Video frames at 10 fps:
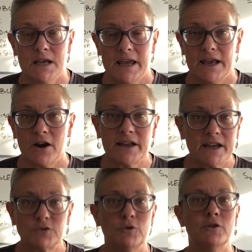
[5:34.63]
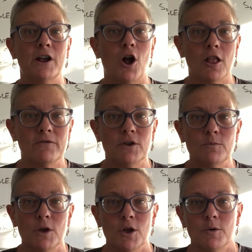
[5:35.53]
In our case, we're doing all of
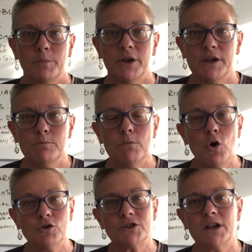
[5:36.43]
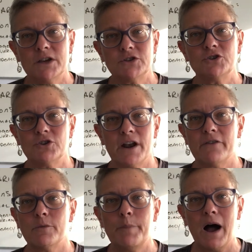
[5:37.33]
them, but in most cases, you're going to
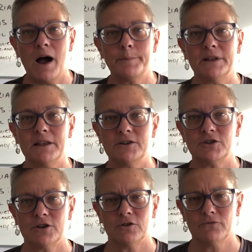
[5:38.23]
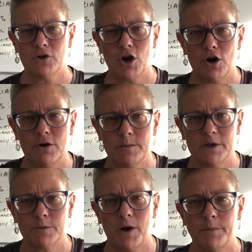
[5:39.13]
have a population, a very
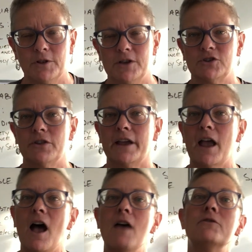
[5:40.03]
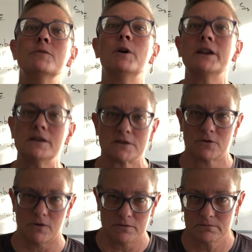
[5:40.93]
big population, like everybody at
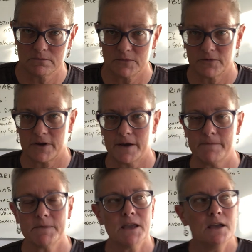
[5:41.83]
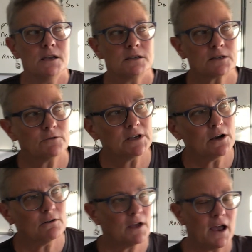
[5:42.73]
school. Okay. So we
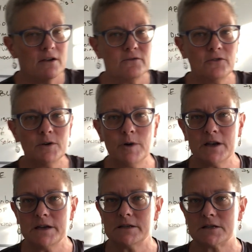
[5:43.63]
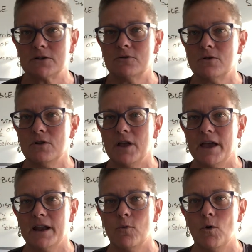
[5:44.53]
go, everybody at school, and
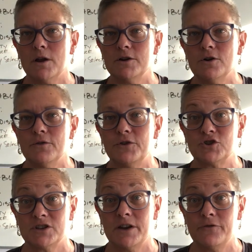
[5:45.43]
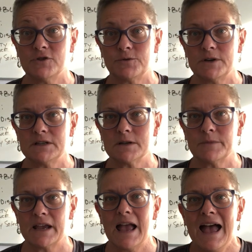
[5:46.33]
I want to know if there's a difference between
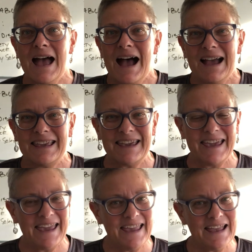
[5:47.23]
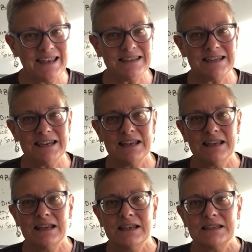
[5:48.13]
something. I can't
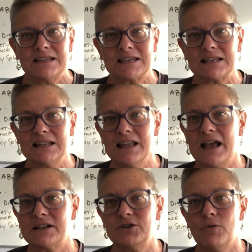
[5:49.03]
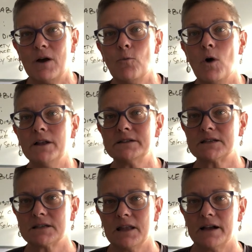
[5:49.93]
select who I want to
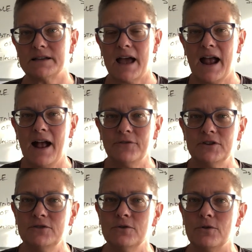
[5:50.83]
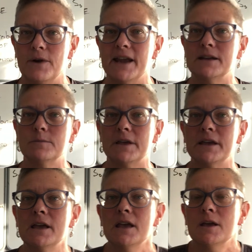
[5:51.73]
select. I have to do it randomly,
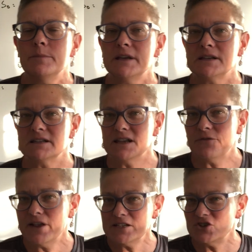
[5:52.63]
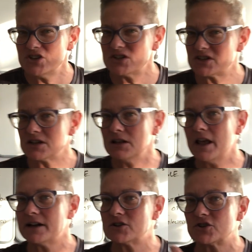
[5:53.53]
because if I just
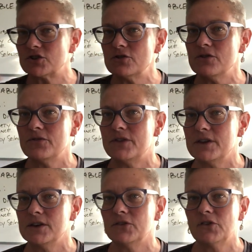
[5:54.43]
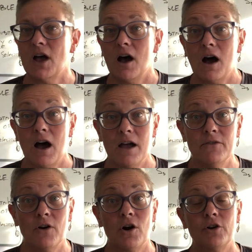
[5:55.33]
select certain things,
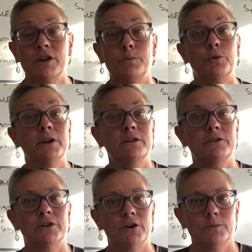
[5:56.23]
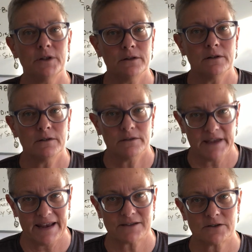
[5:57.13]
I've already predetermined
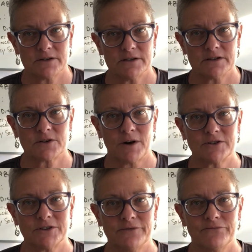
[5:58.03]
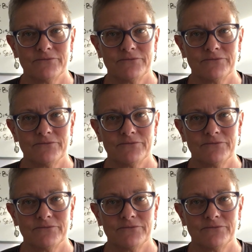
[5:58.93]
the answer to this question.